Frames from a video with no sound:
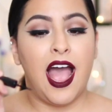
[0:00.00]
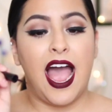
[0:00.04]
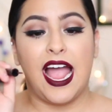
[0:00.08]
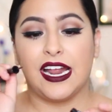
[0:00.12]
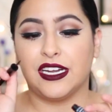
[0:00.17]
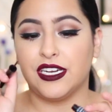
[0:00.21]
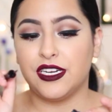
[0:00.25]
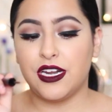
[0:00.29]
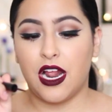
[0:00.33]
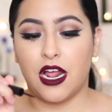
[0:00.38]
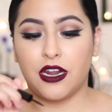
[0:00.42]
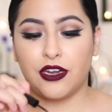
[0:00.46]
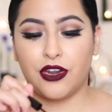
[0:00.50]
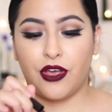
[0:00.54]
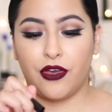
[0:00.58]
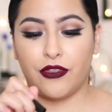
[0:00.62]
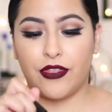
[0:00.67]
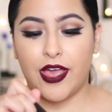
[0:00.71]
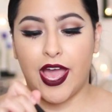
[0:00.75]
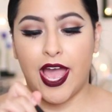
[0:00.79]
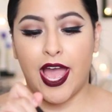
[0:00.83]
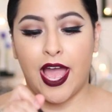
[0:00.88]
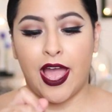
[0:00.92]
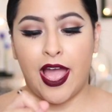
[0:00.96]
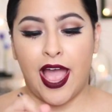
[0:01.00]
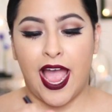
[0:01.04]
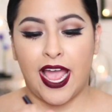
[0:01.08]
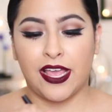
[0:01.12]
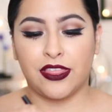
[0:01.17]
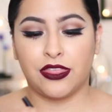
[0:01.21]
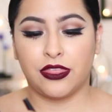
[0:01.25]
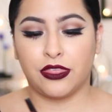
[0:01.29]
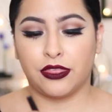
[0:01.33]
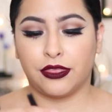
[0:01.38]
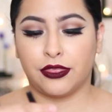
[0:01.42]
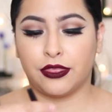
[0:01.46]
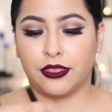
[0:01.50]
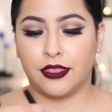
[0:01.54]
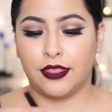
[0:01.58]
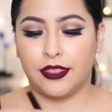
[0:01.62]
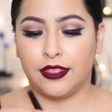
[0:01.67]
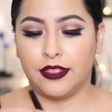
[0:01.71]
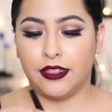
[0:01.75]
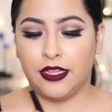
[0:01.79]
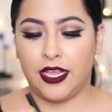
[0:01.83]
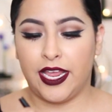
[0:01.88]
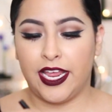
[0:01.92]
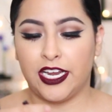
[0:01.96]
I did not know that. I
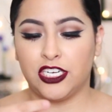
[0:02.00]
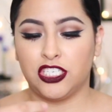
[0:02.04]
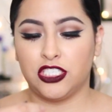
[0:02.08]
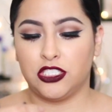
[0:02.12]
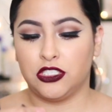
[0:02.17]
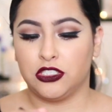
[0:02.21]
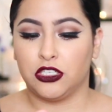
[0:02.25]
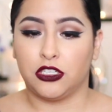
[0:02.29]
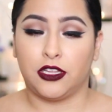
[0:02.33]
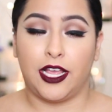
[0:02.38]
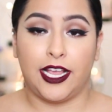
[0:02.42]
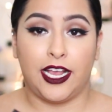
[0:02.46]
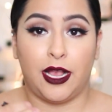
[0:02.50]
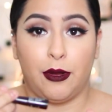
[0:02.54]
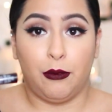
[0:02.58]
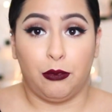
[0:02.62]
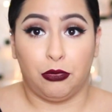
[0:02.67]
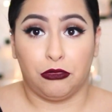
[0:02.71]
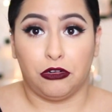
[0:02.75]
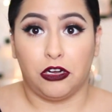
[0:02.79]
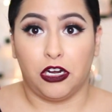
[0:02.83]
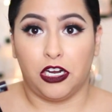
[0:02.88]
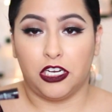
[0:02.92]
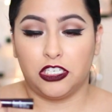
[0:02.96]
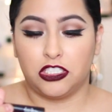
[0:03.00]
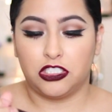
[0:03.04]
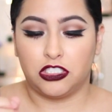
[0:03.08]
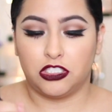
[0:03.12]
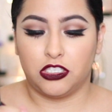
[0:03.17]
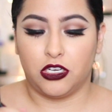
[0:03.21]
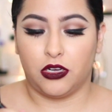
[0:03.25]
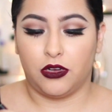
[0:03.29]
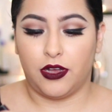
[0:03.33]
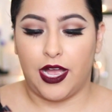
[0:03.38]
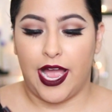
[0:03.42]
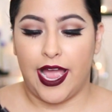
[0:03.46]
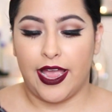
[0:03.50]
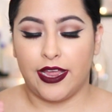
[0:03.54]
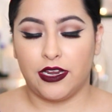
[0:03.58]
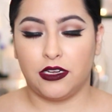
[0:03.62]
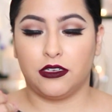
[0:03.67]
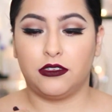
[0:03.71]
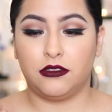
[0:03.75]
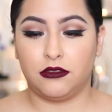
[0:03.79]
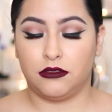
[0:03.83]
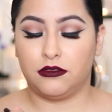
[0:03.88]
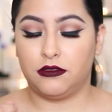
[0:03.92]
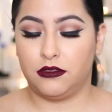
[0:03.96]
it just looked like a brush. So
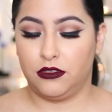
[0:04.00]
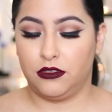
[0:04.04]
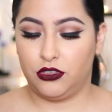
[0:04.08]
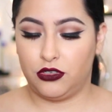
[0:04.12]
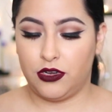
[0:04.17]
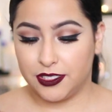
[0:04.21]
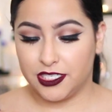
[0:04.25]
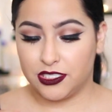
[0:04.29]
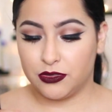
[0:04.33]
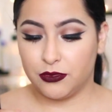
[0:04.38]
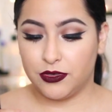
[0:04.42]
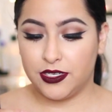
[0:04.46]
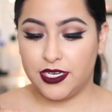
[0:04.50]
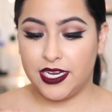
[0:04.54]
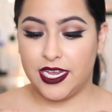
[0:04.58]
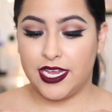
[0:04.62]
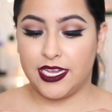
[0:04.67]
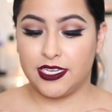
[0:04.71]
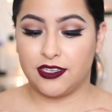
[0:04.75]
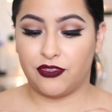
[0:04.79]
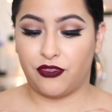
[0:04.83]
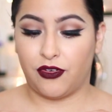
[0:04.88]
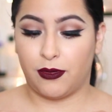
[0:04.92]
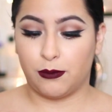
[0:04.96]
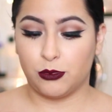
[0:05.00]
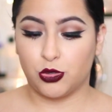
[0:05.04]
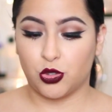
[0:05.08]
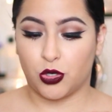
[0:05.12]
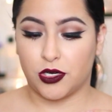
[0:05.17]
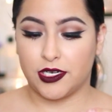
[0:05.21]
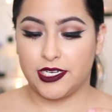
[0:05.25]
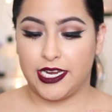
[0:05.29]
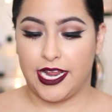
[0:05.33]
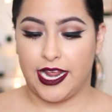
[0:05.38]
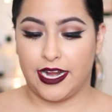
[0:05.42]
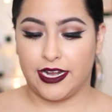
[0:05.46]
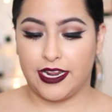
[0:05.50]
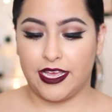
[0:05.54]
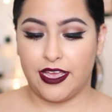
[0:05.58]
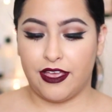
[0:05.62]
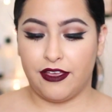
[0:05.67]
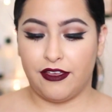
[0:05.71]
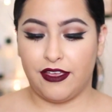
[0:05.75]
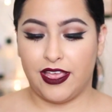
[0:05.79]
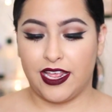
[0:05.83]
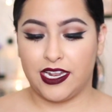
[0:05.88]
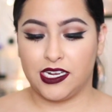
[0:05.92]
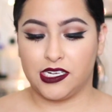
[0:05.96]
I this one is from Jordana,
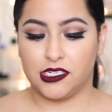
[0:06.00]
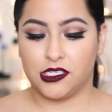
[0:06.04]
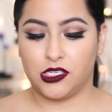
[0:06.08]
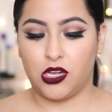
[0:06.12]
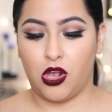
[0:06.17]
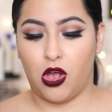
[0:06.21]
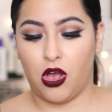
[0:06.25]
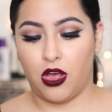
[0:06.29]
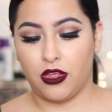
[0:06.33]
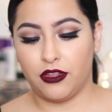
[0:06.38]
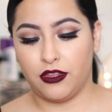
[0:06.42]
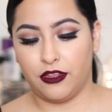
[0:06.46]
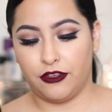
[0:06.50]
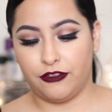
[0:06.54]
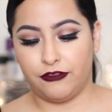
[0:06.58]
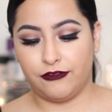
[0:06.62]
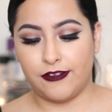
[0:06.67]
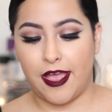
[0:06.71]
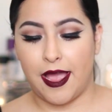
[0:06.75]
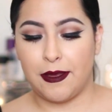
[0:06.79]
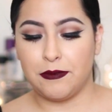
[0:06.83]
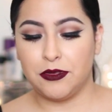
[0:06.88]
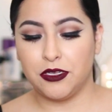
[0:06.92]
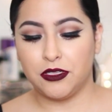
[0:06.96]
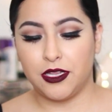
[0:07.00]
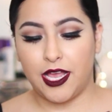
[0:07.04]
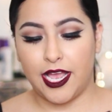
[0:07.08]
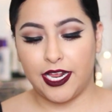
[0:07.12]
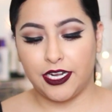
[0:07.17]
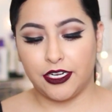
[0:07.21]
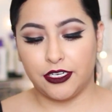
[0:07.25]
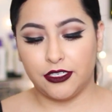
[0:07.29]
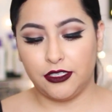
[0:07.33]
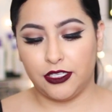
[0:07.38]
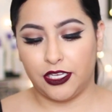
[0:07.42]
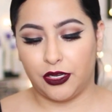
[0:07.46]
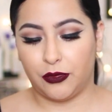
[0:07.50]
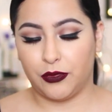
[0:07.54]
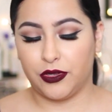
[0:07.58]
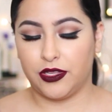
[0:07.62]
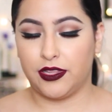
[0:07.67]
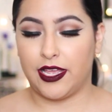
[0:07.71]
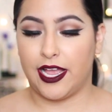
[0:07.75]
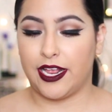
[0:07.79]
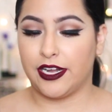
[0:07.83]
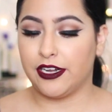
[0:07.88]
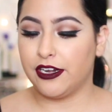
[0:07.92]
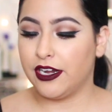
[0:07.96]
and it's called the Fabu Liner
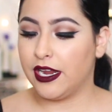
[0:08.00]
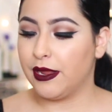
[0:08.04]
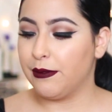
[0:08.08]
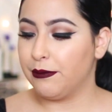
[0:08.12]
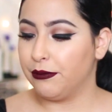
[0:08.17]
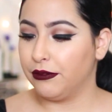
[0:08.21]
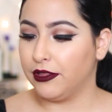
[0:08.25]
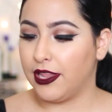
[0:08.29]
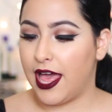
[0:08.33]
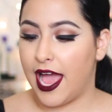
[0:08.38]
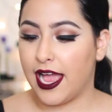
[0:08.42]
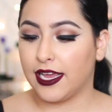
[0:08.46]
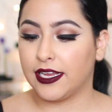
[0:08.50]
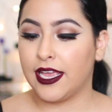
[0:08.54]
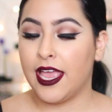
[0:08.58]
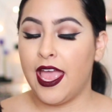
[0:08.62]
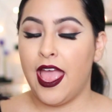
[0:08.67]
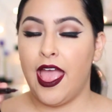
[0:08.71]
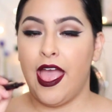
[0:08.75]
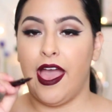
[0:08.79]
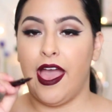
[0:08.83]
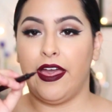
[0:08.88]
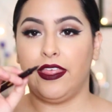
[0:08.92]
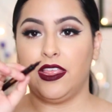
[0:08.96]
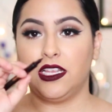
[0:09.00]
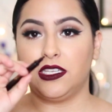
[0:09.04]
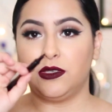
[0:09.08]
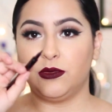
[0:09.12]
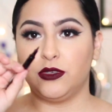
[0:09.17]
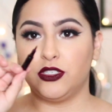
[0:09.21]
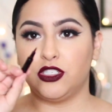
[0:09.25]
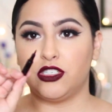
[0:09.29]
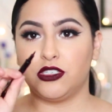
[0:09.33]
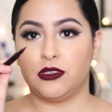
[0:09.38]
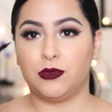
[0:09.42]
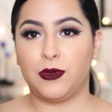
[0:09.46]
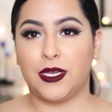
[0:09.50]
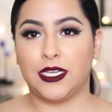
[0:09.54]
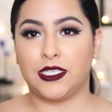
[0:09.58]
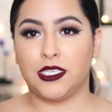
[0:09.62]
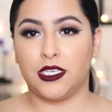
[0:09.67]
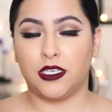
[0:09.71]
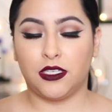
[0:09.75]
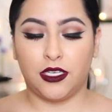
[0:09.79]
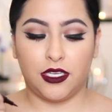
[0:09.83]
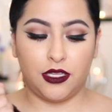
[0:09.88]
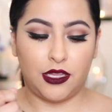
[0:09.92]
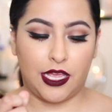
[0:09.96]
Liquid Liner in black, and this was just
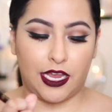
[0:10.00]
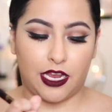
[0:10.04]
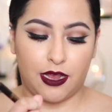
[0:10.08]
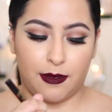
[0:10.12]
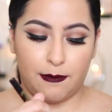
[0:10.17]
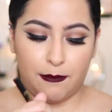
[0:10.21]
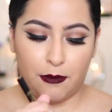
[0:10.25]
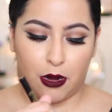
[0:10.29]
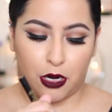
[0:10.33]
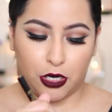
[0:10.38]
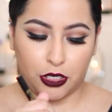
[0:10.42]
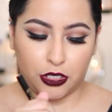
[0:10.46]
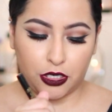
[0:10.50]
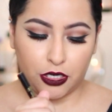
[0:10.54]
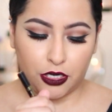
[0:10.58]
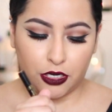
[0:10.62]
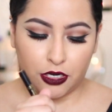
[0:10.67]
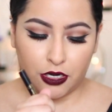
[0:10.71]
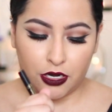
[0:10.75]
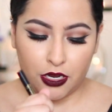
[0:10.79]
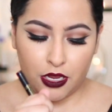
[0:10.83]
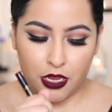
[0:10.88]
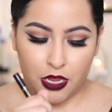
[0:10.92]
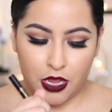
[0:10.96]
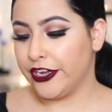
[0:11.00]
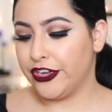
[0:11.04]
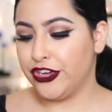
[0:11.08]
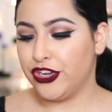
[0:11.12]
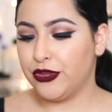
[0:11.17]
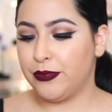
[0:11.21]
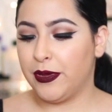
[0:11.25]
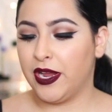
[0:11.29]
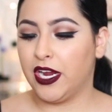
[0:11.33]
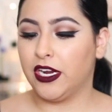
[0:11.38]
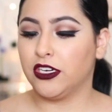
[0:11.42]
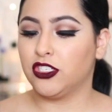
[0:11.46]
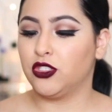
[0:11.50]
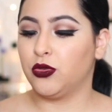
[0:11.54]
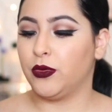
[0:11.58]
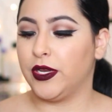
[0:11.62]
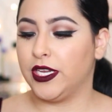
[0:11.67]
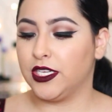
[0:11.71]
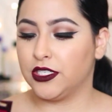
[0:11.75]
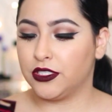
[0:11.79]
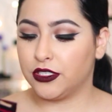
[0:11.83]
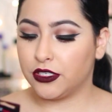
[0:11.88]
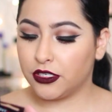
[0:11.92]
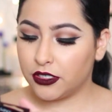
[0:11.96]
basically like a marker. A new pair of
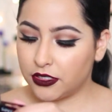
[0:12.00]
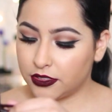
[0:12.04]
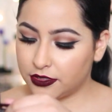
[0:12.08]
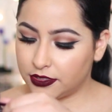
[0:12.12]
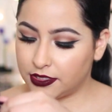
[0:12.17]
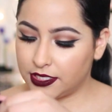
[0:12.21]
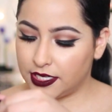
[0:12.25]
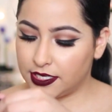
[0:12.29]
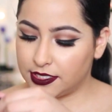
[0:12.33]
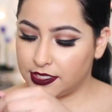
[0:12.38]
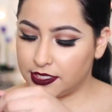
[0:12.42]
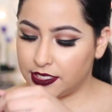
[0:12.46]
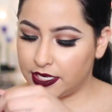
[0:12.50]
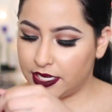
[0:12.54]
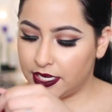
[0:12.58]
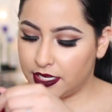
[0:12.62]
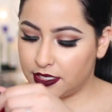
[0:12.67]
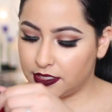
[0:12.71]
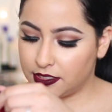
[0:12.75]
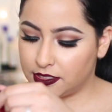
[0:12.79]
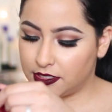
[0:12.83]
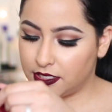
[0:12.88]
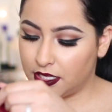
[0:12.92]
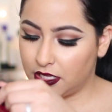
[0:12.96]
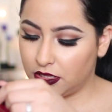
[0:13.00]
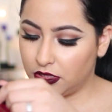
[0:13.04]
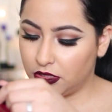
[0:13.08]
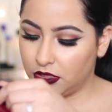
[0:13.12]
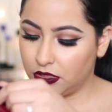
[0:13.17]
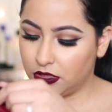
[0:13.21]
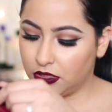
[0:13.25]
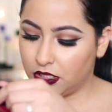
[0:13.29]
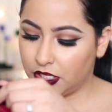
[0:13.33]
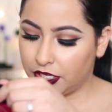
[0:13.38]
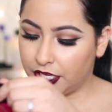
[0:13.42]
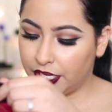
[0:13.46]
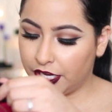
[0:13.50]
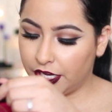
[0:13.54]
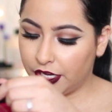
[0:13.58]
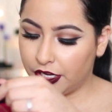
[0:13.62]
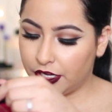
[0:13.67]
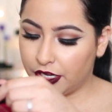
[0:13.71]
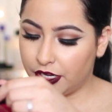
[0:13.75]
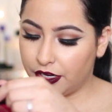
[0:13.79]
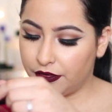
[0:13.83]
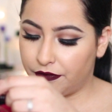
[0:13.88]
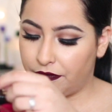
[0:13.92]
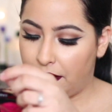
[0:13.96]
tweezers. This is the Looking
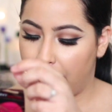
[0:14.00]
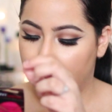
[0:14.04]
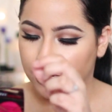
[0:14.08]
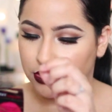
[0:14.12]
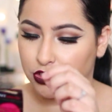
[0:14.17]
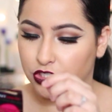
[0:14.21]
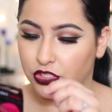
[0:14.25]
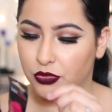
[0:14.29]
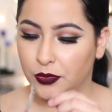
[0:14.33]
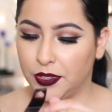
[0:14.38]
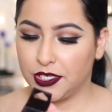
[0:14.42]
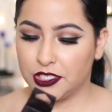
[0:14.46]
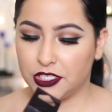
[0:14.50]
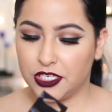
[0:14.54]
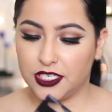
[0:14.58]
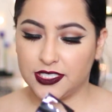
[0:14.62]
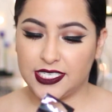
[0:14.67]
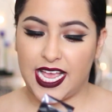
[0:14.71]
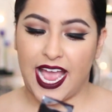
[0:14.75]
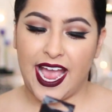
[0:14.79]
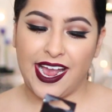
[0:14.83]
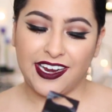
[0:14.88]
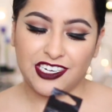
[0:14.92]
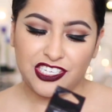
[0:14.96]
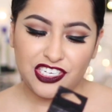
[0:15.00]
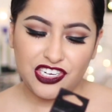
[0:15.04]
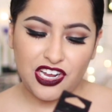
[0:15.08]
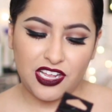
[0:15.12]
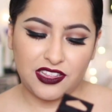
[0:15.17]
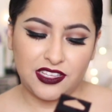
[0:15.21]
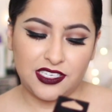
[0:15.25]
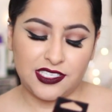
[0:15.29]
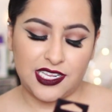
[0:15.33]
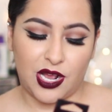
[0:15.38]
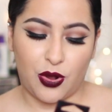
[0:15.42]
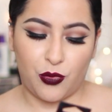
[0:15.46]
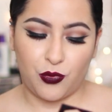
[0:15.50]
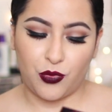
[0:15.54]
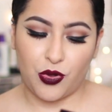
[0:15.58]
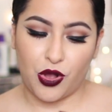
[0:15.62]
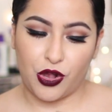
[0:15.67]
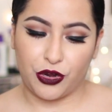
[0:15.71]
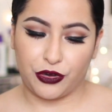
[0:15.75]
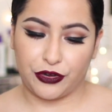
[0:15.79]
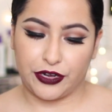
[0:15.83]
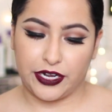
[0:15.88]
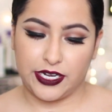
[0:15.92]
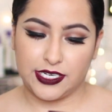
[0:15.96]
Good fashion tweezers. I actually got these at
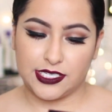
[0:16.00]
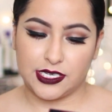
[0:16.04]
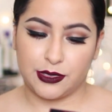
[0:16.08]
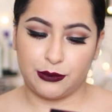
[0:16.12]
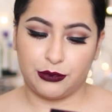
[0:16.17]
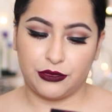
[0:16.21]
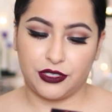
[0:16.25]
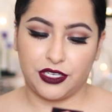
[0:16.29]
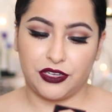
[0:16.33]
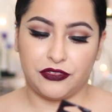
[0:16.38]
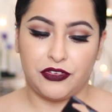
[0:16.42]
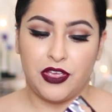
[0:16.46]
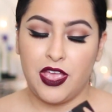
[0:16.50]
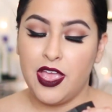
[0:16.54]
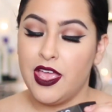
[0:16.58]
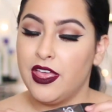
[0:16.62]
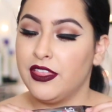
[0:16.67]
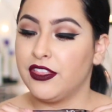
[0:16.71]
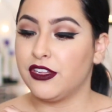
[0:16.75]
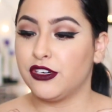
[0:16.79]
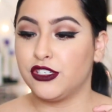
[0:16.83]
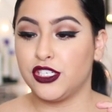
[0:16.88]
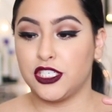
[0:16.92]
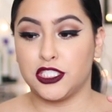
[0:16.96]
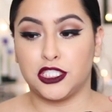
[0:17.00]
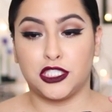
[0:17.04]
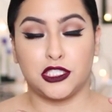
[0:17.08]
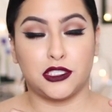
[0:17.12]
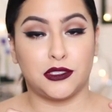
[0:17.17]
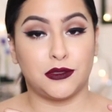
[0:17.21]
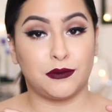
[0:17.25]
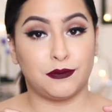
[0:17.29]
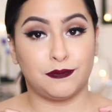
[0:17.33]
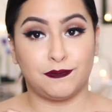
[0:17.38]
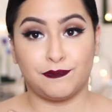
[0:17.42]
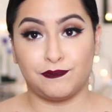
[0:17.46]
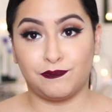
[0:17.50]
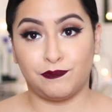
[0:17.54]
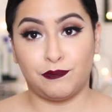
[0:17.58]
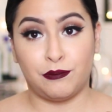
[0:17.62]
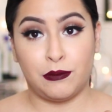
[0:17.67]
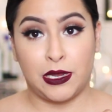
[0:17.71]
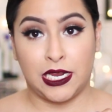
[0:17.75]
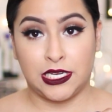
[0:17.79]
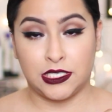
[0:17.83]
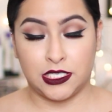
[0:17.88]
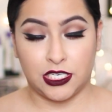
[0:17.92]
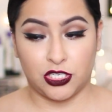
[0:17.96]
Walgreens, I believe. They're just
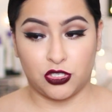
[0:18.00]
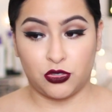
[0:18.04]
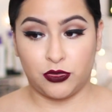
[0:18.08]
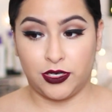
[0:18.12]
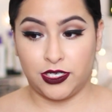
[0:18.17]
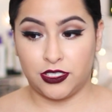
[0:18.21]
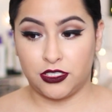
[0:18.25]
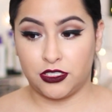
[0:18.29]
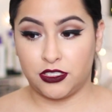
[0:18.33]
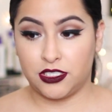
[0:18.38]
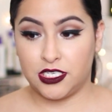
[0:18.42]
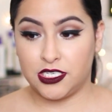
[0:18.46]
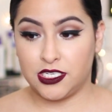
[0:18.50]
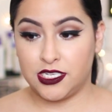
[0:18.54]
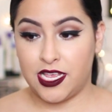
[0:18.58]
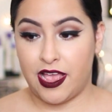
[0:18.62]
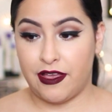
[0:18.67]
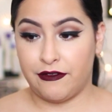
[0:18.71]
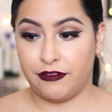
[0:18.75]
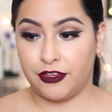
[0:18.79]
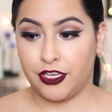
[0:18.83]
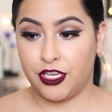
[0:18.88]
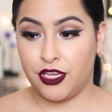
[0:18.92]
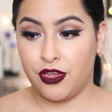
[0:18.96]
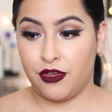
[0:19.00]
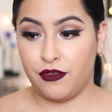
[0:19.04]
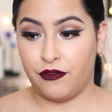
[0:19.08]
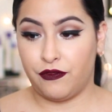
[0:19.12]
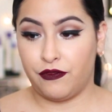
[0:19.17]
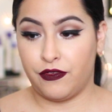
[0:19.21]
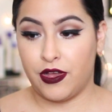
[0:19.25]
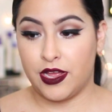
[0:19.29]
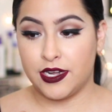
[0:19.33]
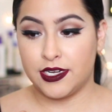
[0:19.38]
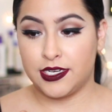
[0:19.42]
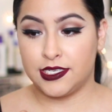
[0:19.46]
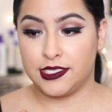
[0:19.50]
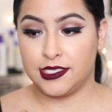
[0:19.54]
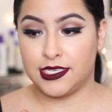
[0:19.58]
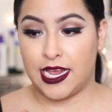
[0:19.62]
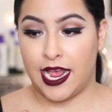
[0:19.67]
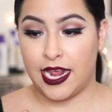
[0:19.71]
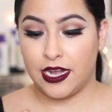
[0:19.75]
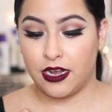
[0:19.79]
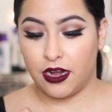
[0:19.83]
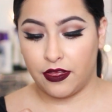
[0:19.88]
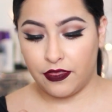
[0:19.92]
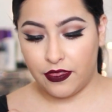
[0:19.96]
basic tweezers. They just have a cute, fun
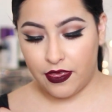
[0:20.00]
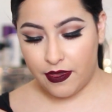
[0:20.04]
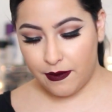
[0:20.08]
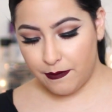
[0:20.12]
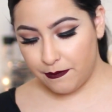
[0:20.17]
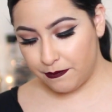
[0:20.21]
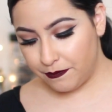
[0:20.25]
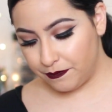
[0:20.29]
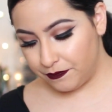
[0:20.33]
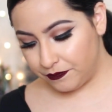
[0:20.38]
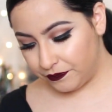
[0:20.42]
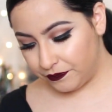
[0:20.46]
design on them.